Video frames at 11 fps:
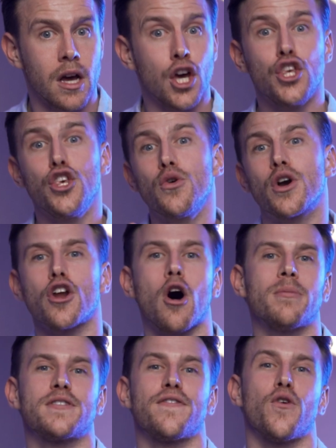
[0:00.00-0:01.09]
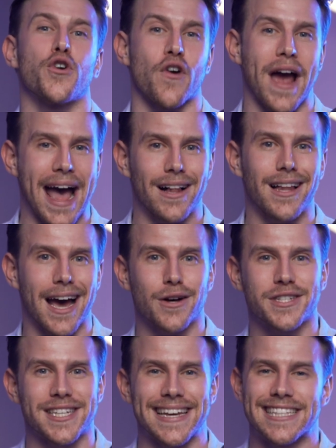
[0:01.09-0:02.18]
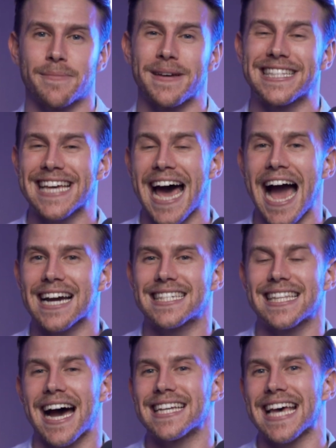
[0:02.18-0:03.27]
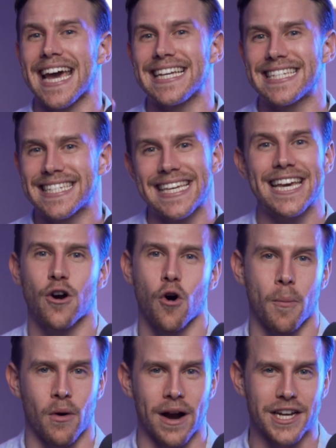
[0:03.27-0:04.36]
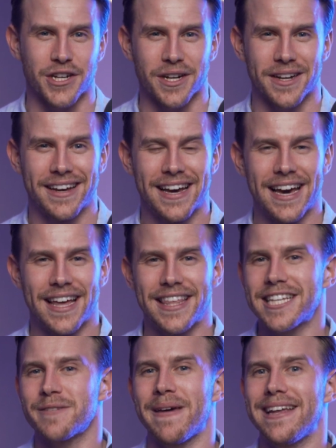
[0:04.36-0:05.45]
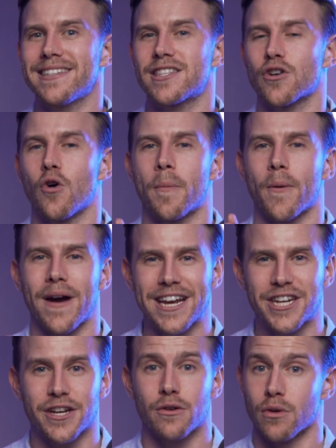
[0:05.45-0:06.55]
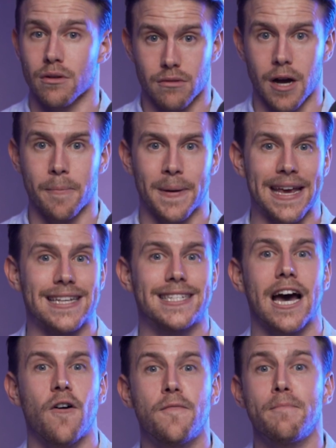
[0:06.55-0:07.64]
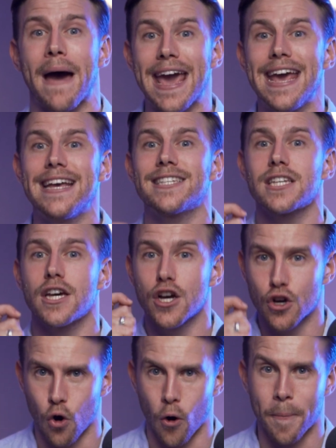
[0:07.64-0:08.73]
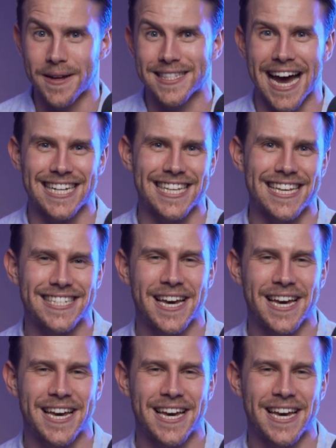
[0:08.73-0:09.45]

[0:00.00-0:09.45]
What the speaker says: you could opt for your LLC to be taxed as a C corporation. This means the corporation or company itself pays corporate taxes.